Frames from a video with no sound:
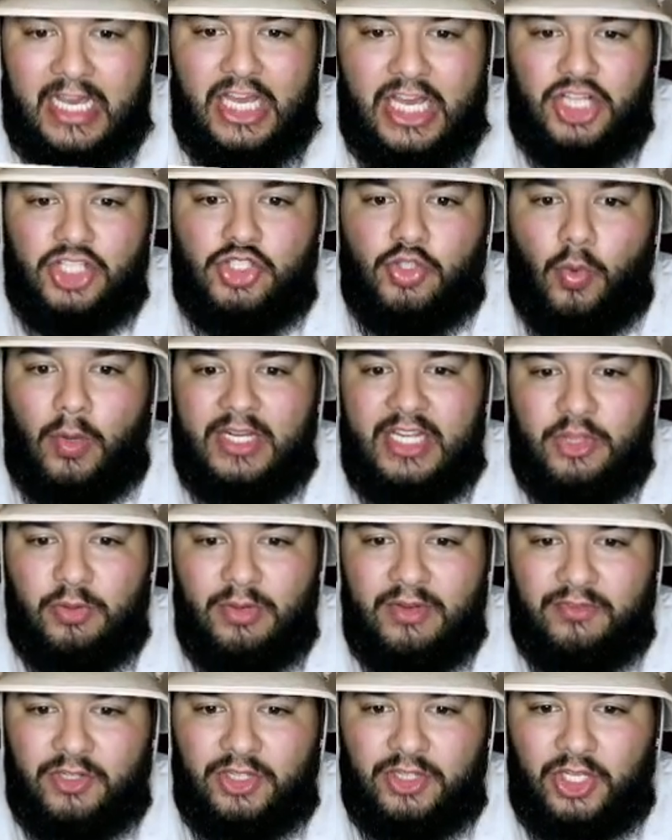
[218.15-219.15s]

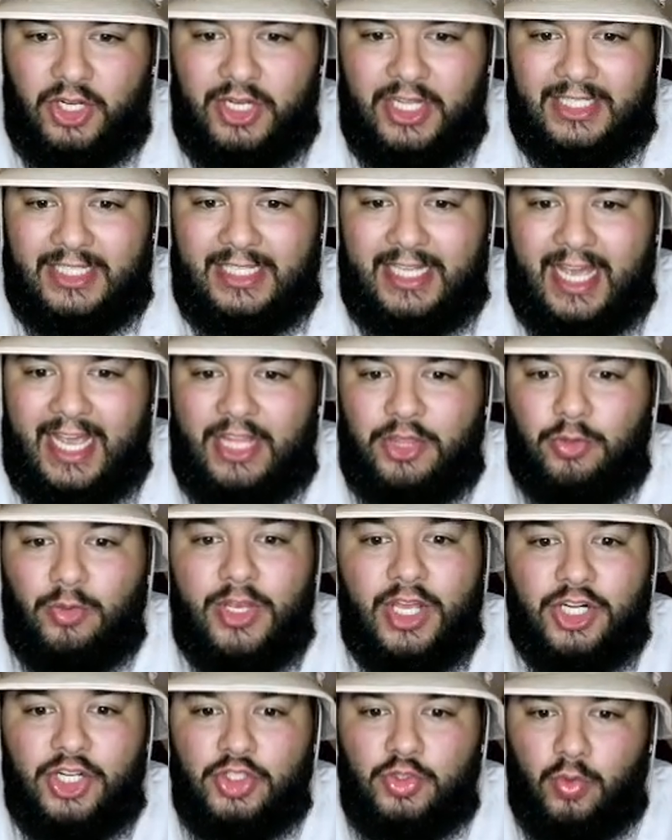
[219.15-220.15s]
23 for 30 on the day,
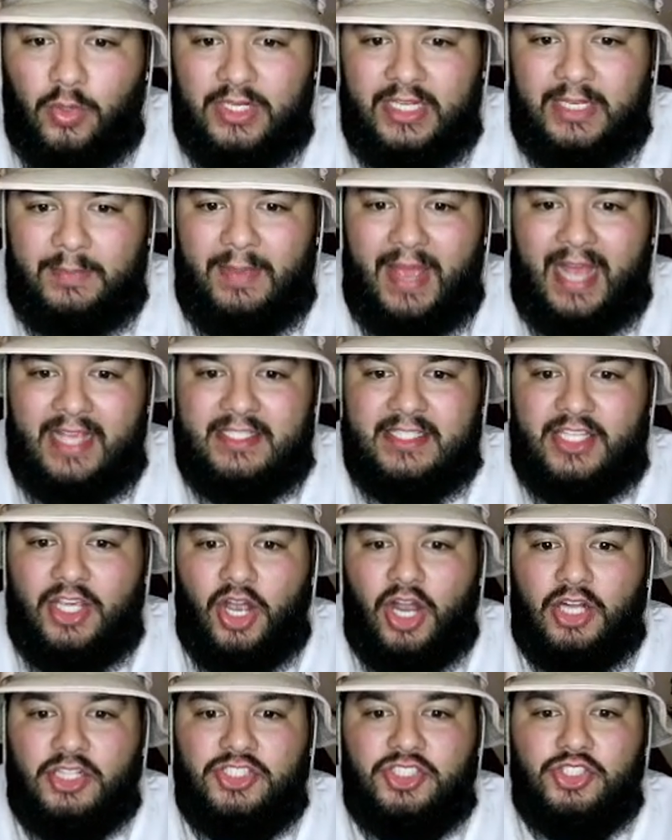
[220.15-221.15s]
320 passing
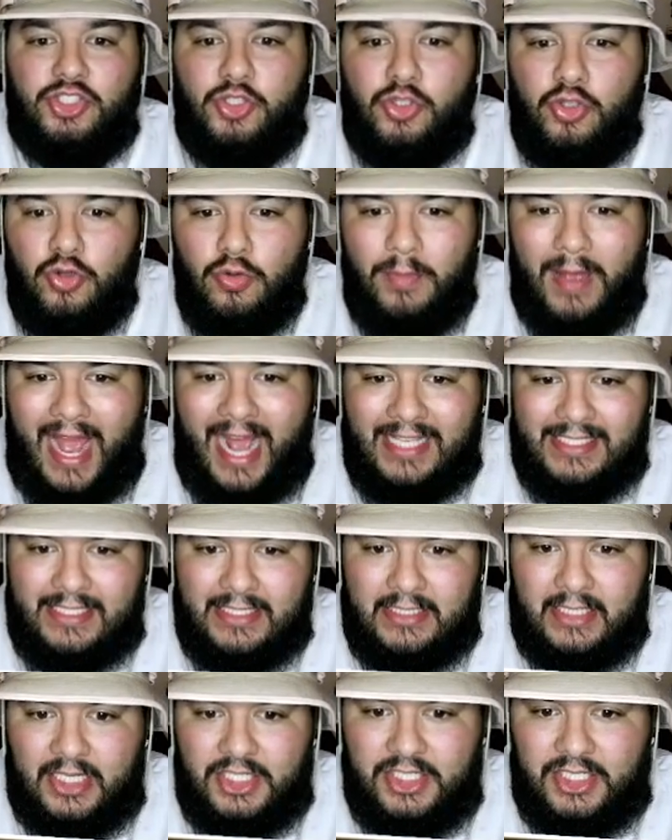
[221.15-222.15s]
yards, 2 passing
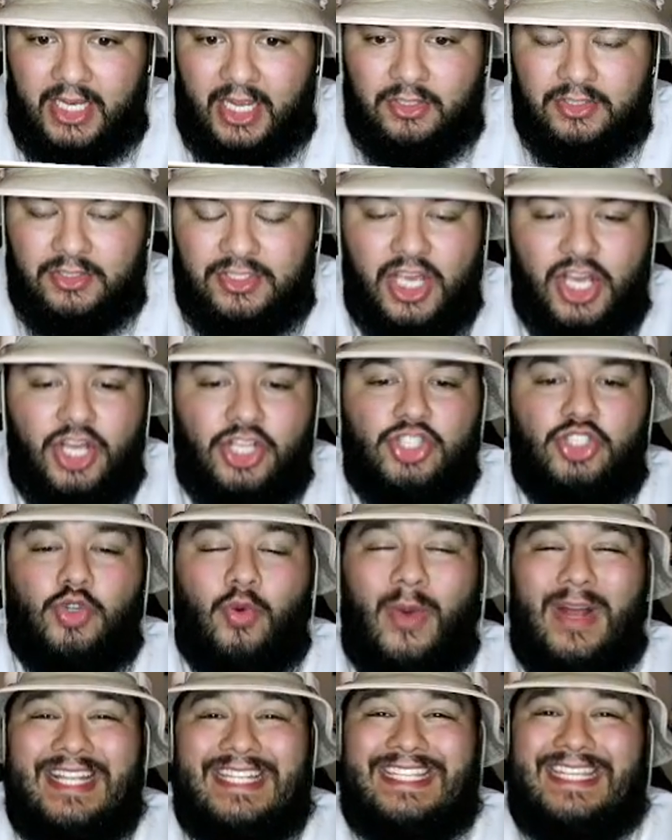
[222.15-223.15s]
touchdowns,
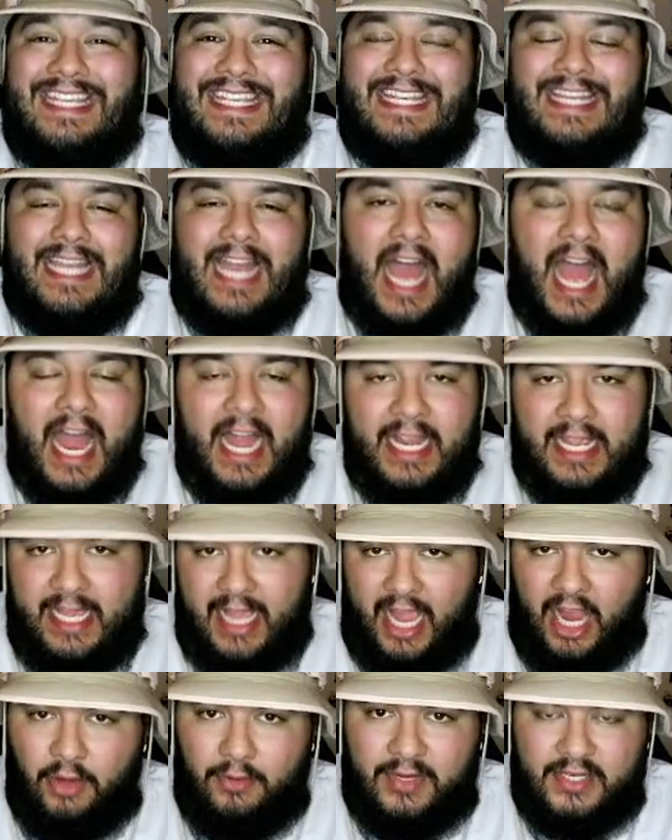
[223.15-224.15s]
29
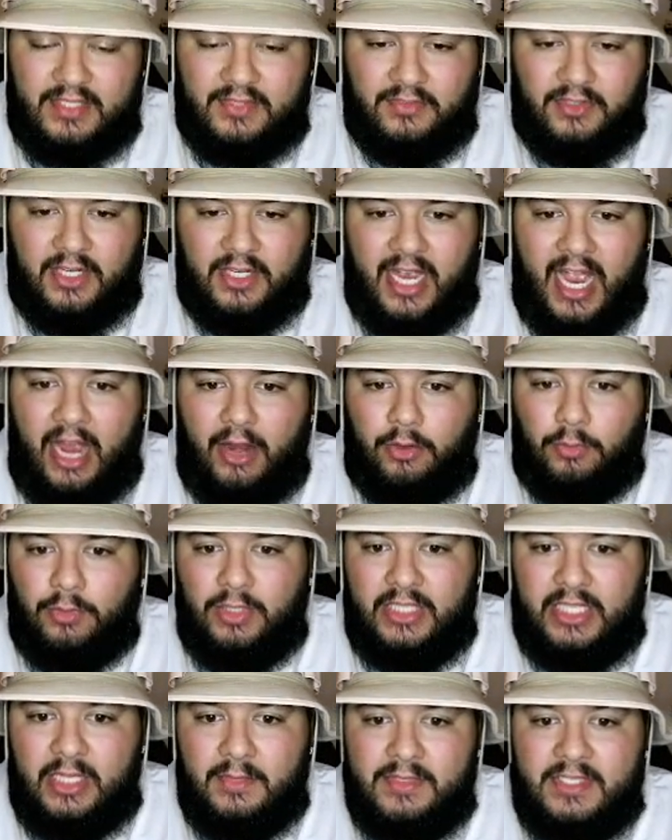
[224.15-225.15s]
carries for Kyren
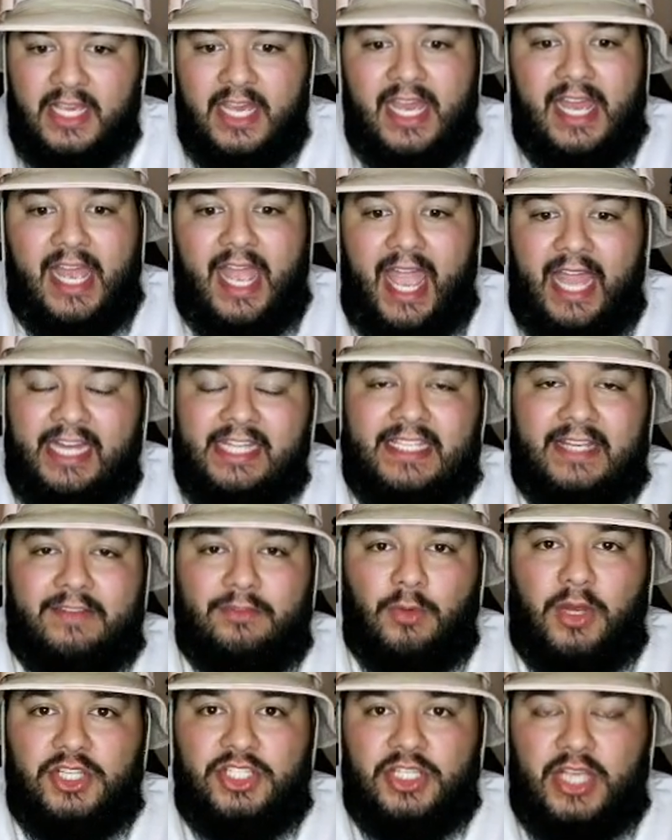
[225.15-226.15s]
Williams, 87
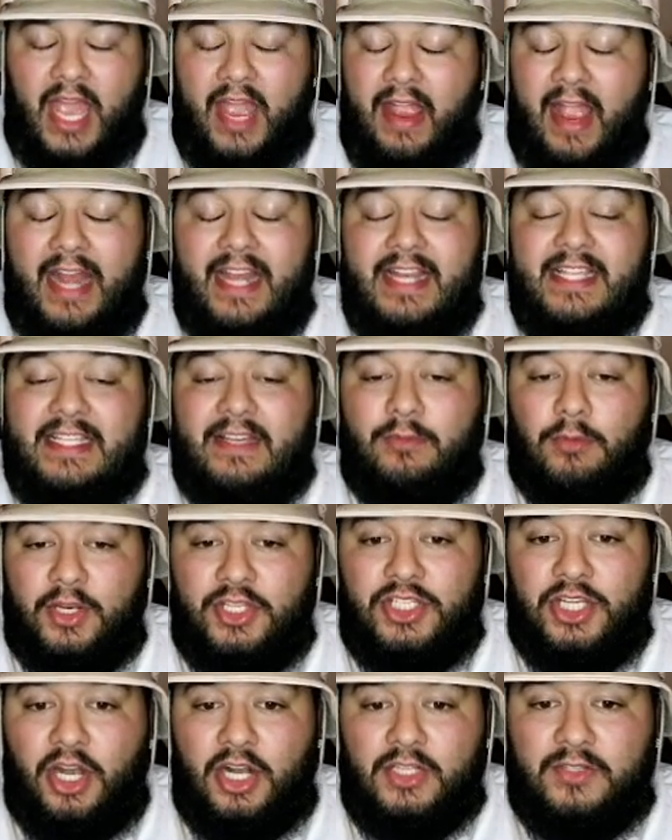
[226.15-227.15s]
rushing
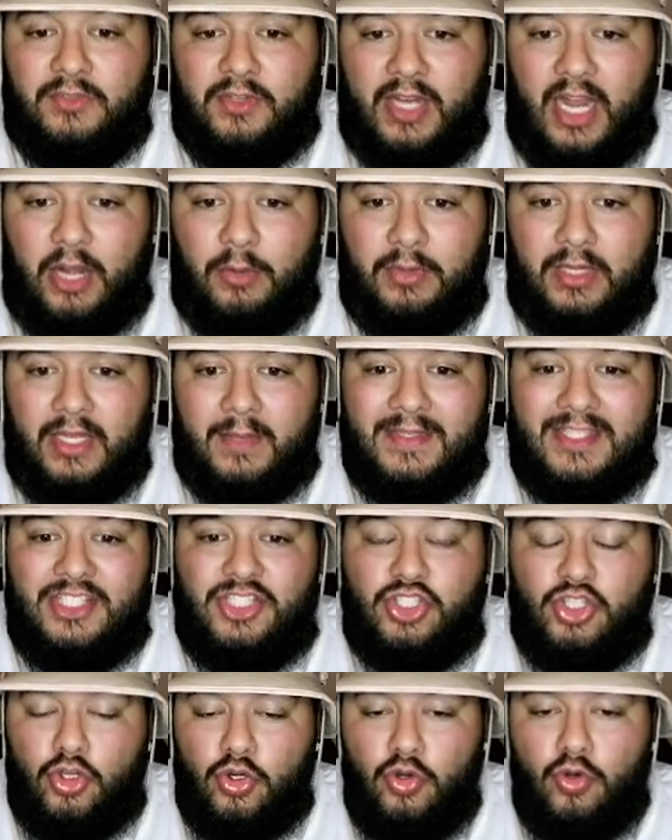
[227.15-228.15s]
yards for Kyren Williams,
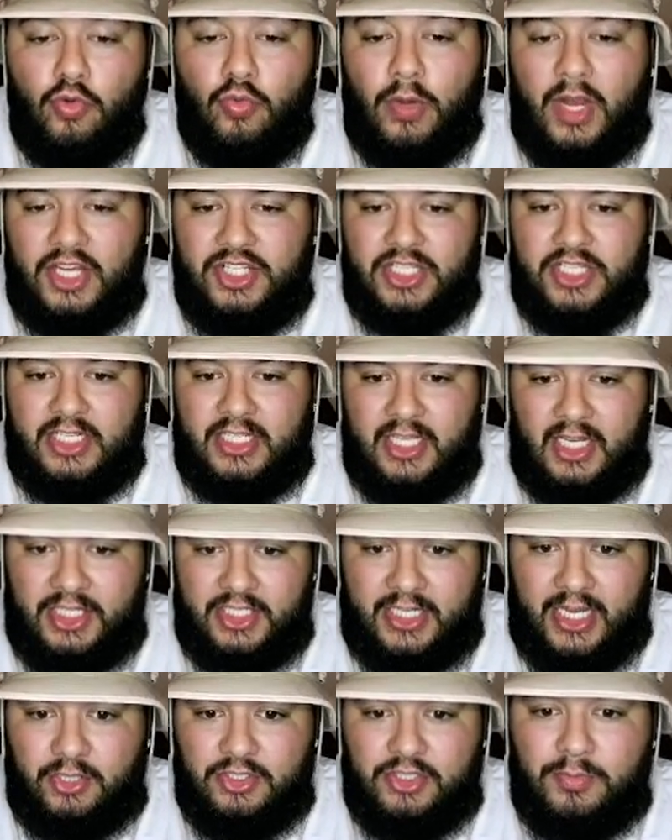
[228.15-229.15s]
2 rushing
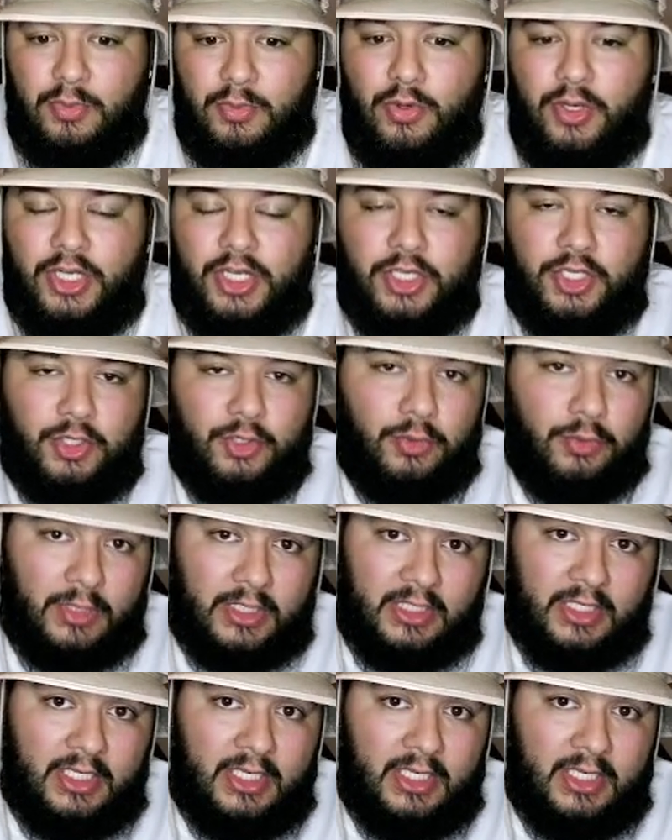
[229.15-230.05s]
touchdowns. Puka Nacua.